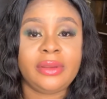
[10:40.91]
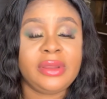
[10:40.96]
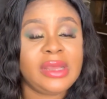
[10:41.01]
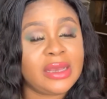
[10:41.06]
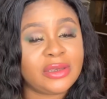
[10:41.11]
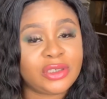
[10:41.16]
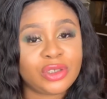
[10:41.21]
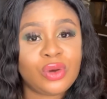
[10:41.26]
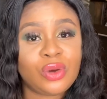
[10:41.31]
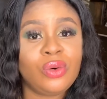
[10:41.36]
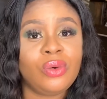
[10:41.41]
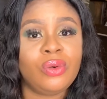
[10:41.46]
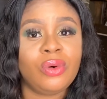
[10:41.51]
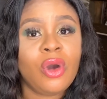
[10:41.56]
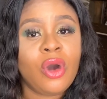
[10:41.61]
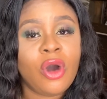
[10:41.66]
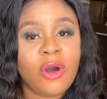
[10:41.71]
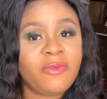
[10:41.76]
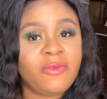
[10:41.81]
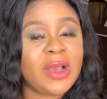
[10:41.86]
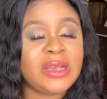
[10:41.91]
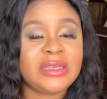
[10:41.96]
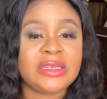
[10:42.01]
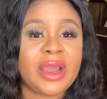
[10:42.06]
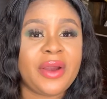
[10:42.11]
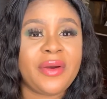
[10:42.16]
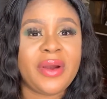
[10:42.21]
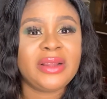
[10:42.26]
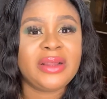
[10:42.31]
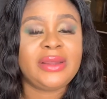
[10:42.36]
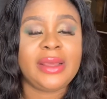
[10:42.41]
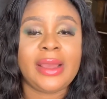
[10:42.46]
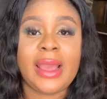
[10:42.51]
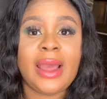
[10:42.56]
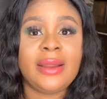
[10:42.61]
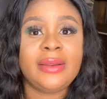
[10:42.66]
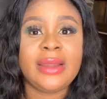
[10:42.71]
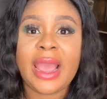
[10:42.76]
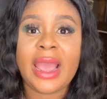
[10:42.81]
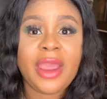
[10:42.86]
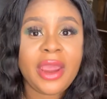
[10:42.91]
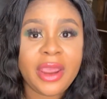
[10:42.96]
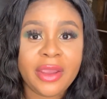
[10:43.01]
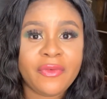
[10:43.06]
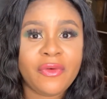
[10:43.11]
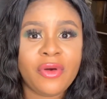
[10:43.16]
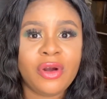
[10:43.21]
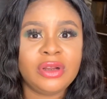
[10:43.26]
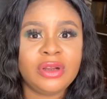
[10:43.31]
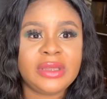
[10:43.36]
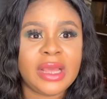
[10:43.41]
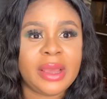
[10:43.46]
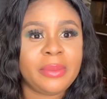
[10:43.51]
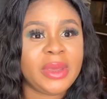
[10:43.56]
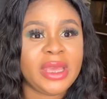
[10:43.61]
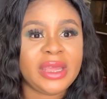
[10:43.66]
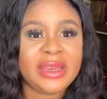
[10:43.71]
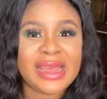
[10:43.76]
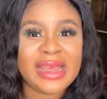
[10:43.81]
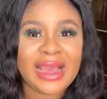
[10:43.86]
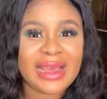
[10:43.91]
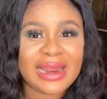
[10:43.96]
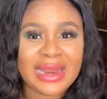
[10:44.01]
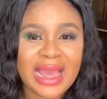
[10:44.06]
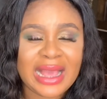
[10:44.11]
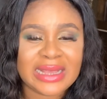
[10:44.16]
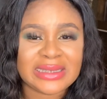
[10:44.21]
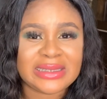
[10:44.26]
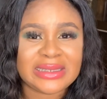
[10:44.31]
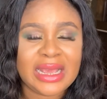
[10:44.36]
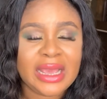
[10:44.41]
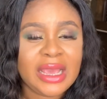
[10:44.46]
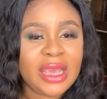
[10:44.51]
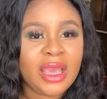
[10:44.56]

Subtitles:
Their school offers karate, and I enroll them in their class.